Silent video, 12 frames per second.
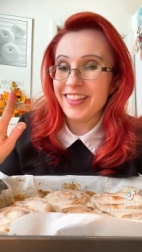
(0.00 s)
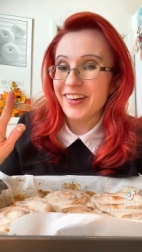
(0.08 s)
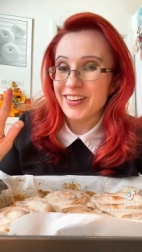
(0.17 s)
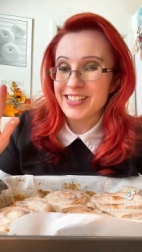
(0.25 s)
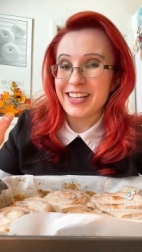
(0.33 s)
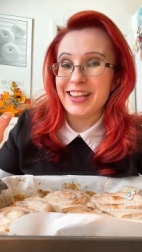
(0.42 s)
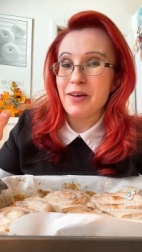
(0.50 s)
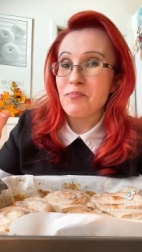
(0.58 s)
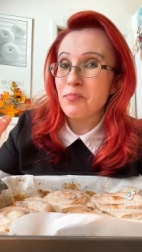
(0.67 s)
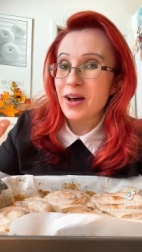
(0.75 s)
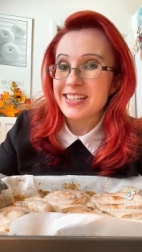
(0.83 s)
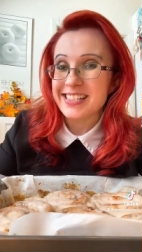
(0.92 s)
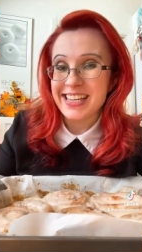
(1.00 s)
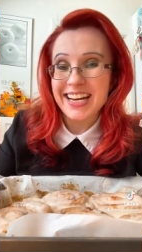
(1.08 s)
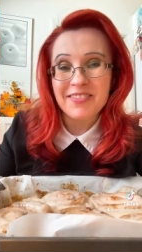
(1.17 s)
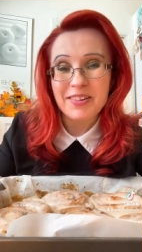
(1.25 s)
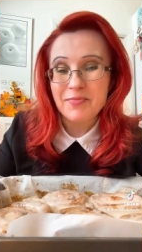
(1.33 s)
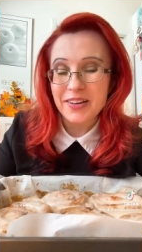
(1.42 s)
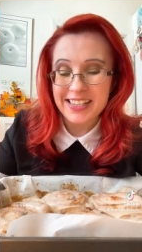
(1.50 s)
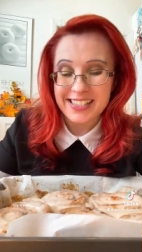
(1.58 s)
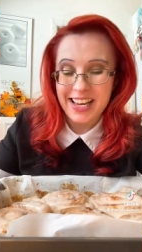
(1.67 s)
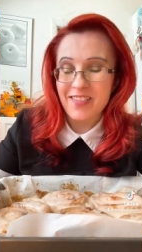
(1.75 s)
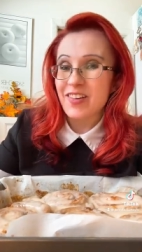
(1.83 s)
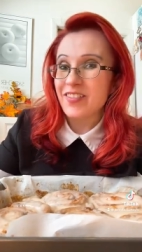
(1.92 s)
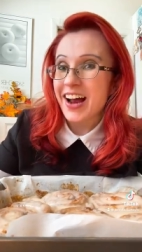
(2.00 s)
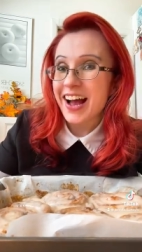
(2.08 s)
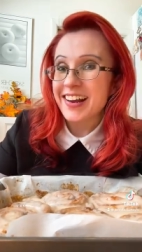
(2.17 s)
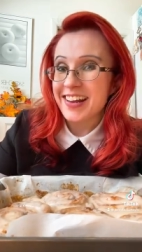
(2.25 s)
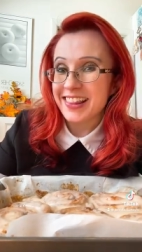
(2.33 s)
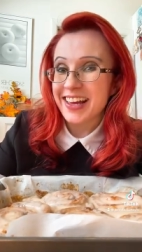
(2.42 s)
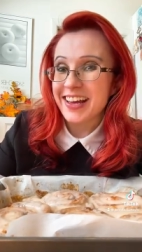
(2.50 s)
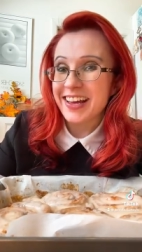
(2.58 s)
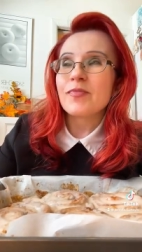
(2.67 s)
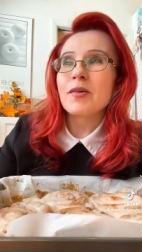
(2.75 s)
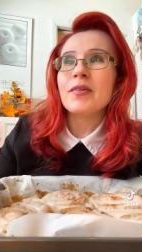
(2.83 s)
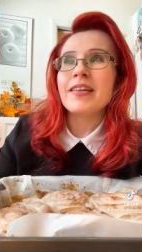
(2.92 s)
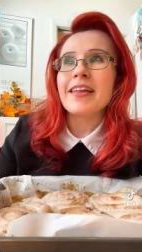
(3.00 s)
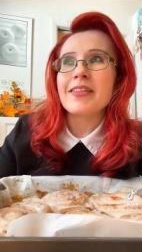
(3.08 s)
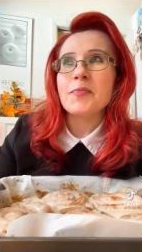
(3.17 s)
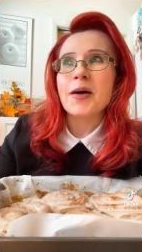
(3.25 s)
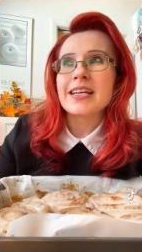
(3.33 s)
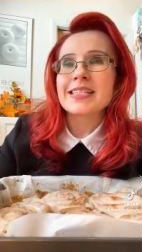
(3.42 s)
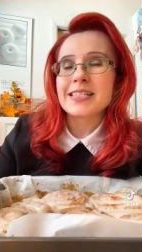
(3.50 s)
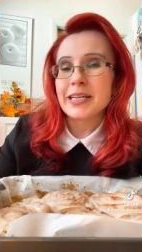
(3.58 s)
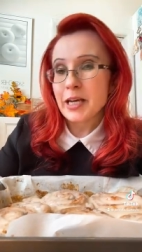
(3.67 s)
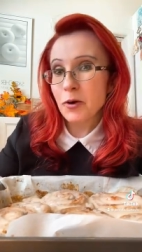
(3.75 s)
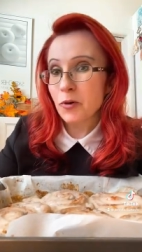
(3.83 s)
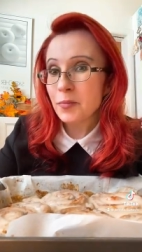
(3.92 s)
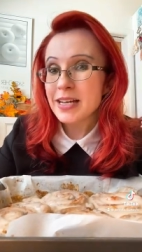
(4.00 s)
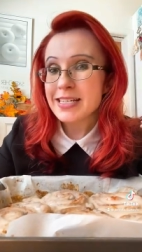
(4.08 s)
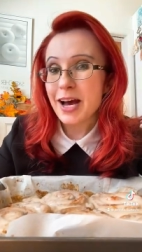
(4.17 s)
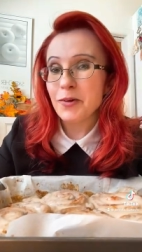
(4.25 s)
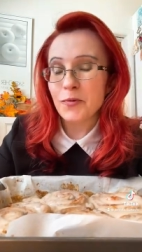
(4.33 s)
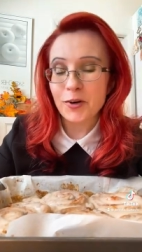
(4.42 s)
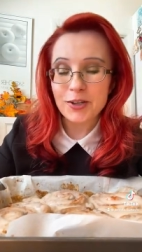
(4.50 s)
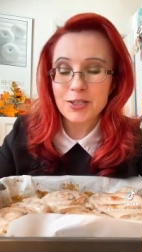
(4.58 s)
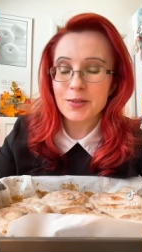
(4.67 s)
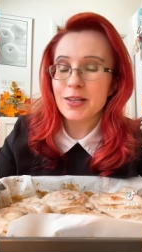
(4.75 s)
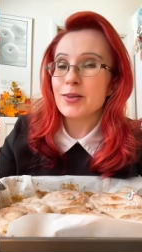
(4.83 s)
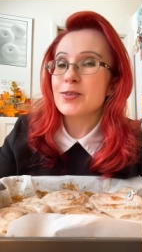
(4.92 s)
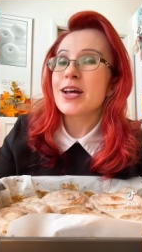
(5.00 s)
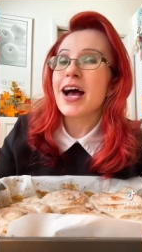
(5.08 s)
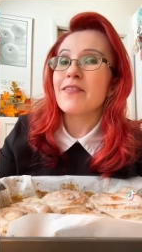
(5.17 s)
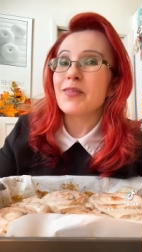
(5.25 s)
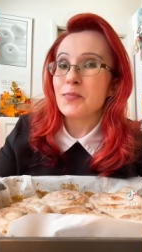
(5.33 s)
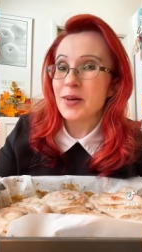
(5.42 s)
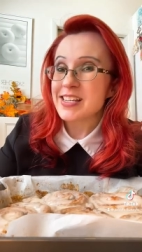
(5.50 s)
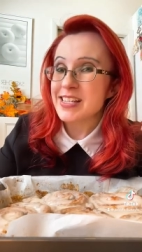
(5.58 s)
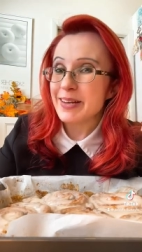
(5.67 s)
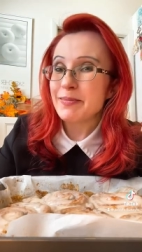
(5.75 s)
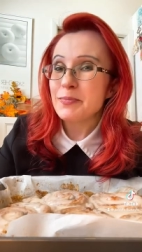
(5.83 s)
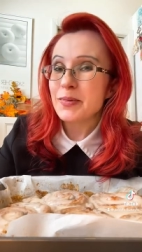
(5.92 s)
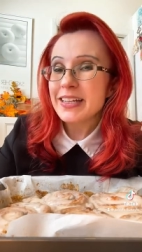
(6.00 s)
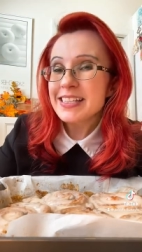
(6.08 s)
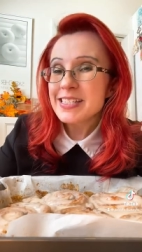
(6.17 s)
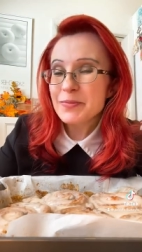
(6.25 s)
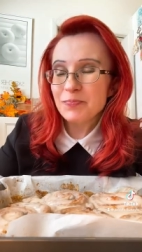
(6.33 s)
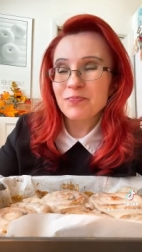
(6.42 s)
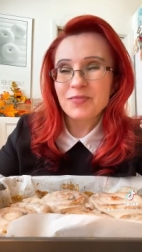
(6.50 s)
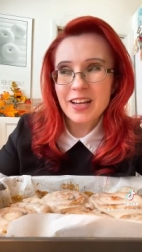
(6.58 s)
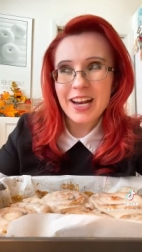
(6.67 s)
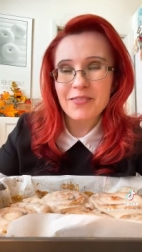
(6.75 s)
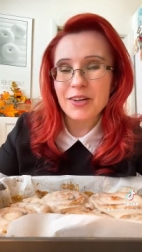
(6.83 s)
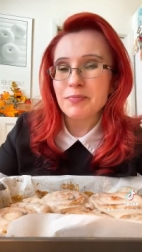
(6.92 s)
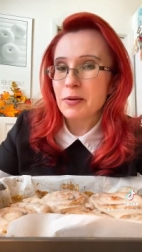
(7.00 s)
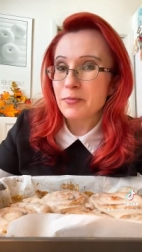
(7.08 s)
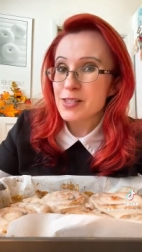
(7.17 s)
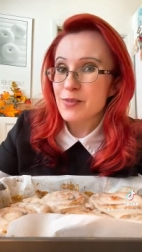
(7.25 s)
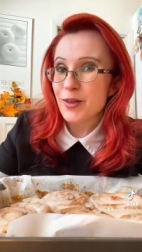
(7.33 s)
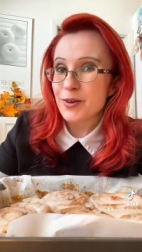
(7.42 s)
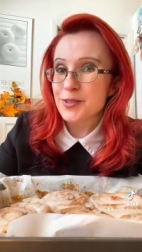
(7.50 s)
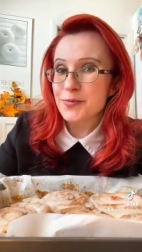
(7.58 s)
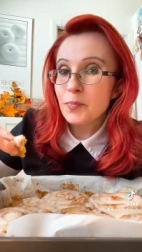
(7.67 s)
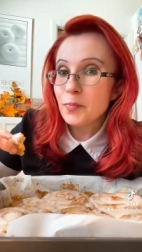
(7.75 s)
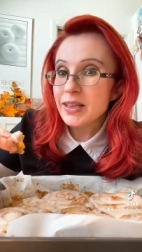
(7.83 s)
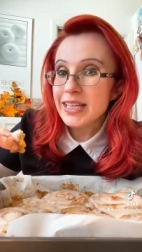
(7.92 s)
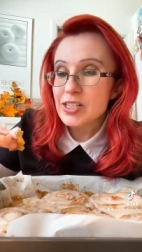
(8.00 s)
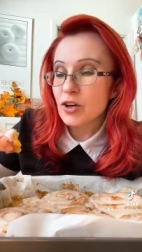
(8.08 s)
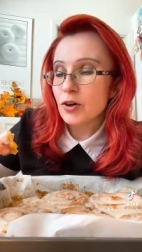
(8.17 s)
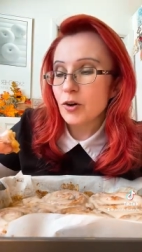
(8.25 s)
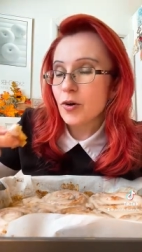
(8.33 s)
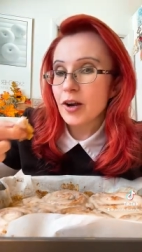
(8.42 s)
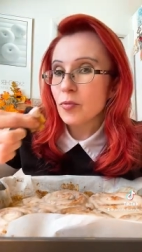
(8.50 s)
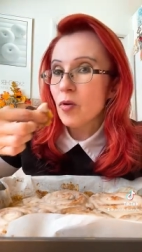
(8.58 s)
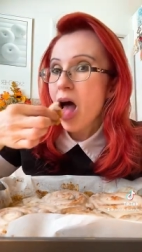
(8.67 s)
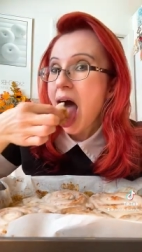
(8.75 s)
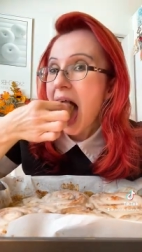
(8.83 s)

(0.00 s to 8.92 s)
That's the best cinnamon buns I've ever had, I think. Well, not the best. Where my dad worked, they used to have the best cinnamon buns. And I have good memories of those. But these are incredible.